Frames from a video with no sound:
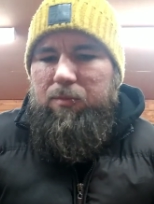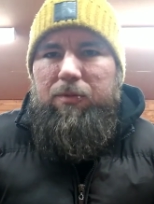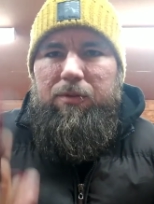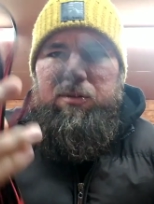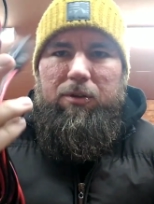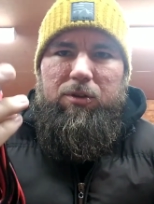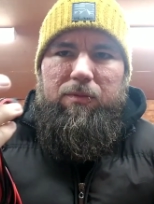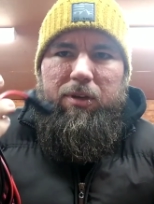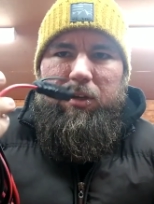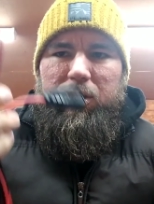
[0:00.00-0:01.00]
with the use of
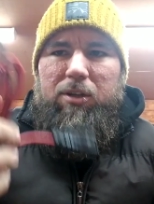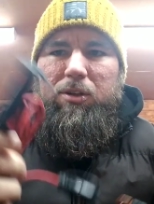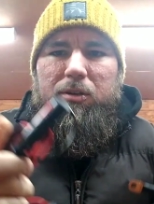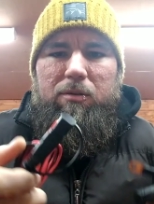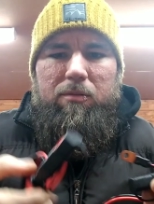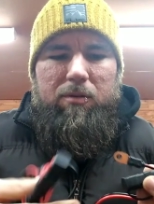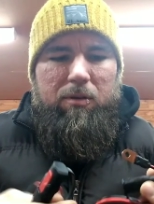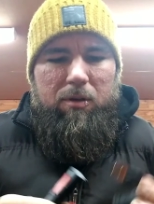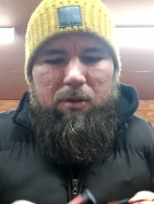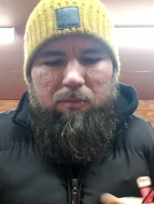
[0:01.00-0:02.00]
the extension
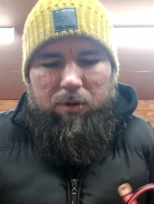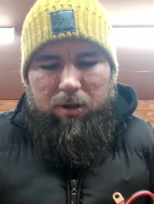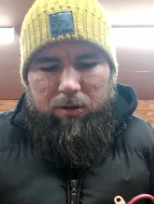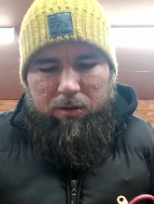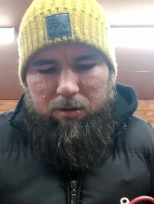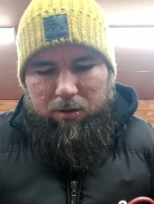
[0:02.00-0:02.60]
plug,